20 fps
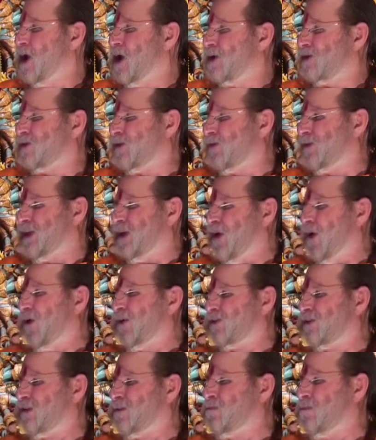So the
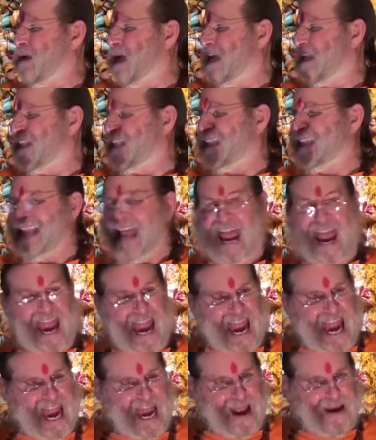ultimate
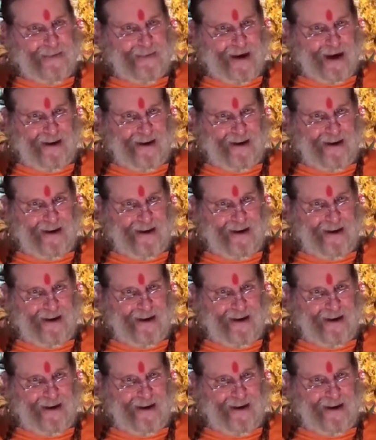aim